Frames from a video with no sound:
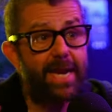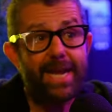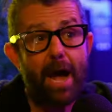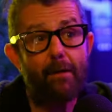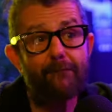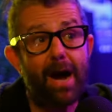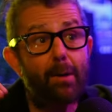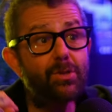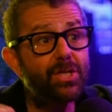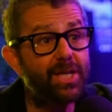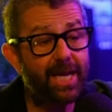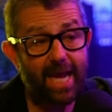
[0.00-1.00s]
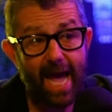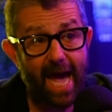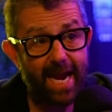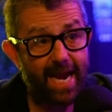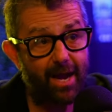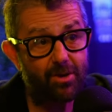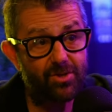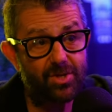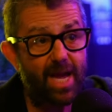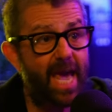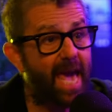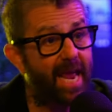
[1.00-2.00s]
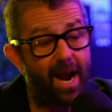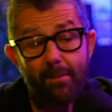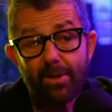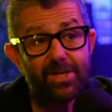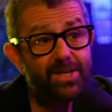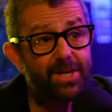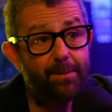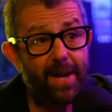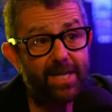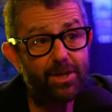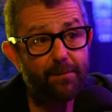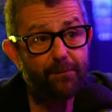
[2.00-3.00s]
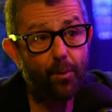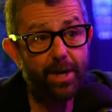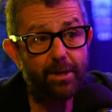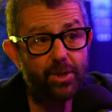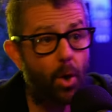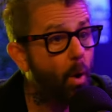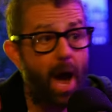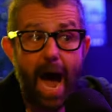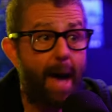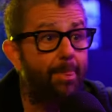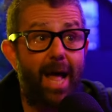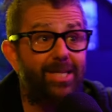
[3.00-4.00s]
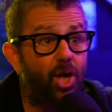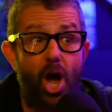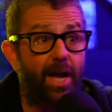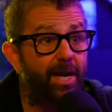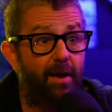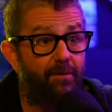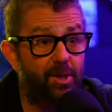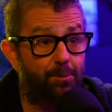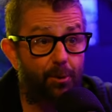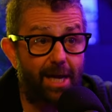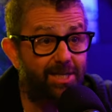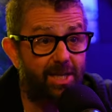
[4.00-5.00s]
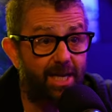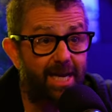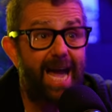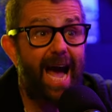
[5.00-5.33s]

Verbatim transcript: Now, if I was at the Cat House and I'm listening to bands that are 40 years ago, I'm not talking Elvis Presley.